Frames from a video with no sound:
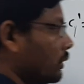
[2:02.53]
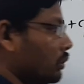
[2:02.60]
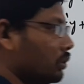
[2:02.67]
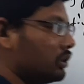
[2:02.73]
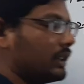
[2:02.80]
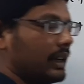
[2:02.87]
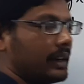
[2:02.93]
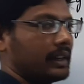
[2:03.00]
two
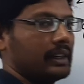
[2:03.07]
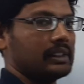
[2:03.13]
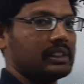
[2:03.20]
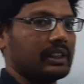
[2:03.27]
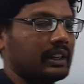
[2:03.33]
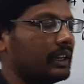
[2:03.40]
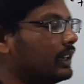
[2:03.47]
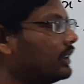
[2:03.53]
circles
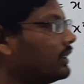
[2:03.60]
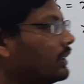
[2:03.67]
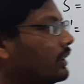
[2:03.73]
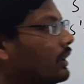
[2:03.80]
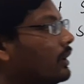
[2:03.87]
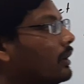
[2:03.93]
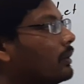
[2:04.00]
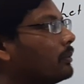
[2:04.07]
here.
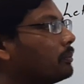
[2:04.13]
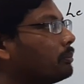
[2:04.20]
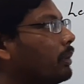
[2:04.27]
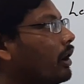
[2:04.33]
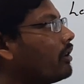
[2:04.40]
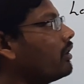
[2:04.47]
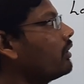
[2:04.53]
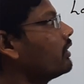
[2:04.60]

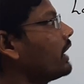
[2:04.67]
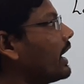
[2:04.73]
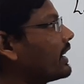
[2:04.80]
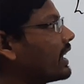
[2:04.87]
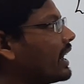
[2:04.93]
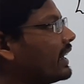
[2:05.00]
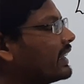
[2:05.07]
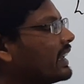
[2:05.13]

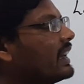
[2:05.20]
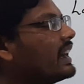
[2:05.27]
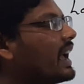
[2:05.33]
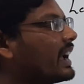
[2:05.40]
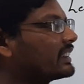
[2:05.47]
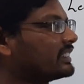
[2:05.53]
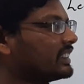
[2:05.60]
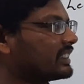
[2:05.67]
Radical
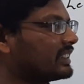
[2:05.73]
axis is